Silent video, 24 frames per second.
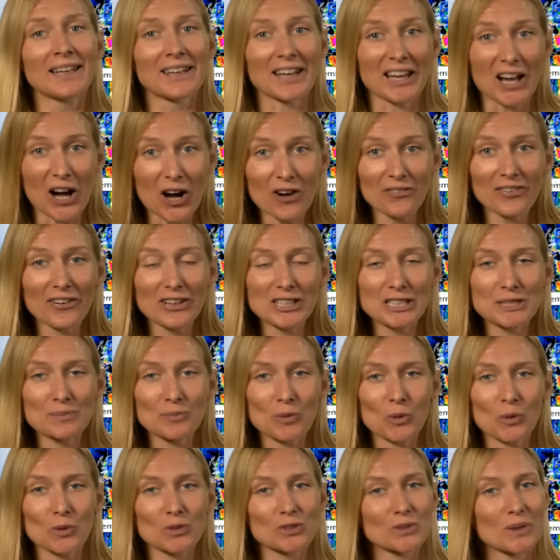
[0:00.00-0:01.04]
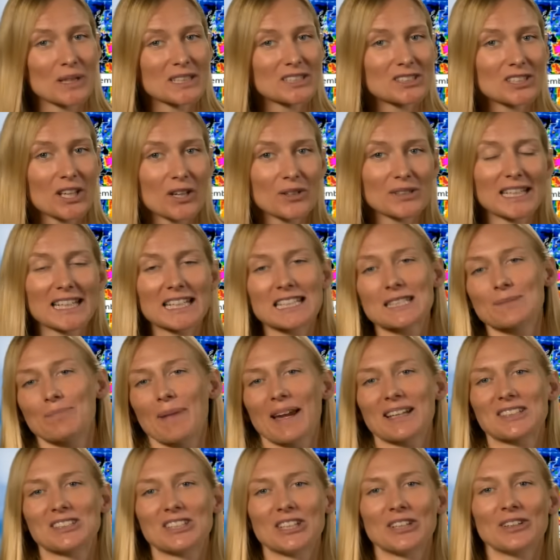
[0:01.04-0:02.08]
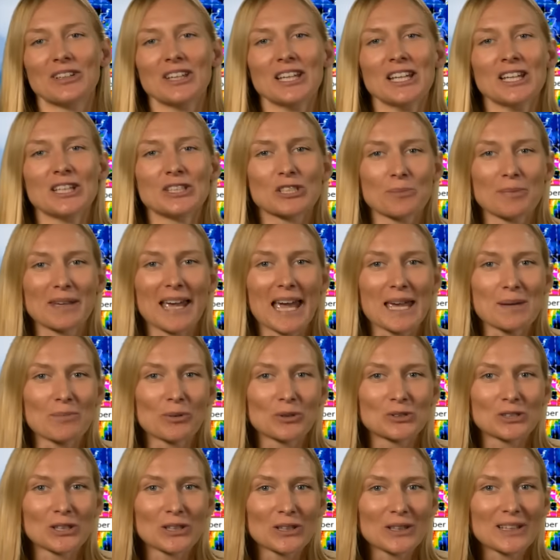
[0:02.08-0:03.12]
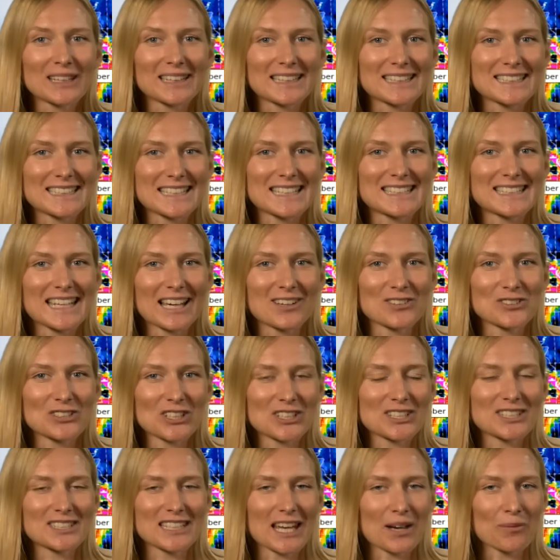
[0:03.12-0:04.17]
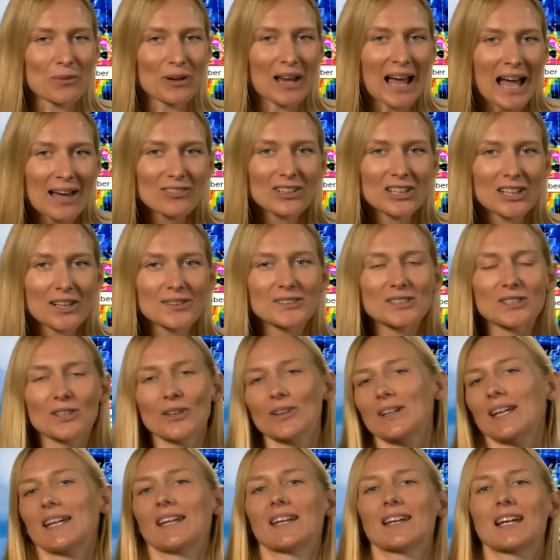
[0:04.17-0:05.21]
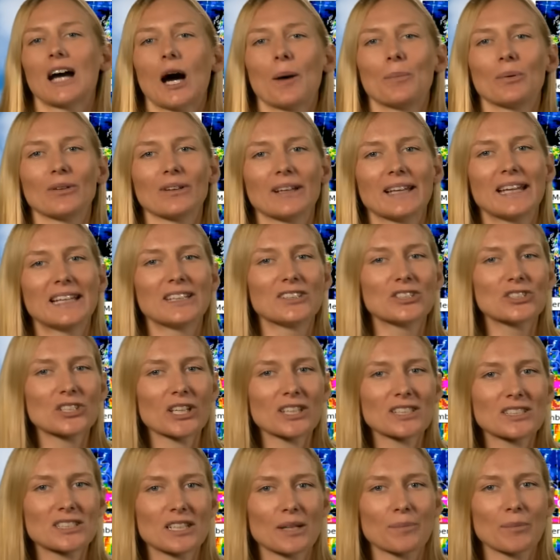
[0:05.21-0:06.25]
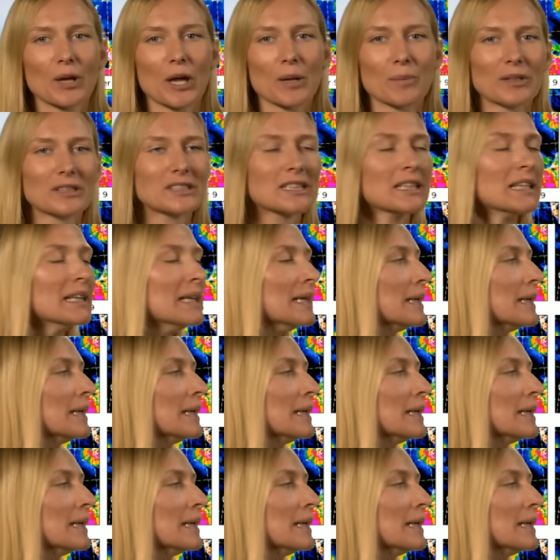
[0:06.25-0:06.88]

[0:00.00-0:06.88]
They are very small, so I don't expect you to be able to look at the detail just yet. We'll have a closer look in a couple in just a moment.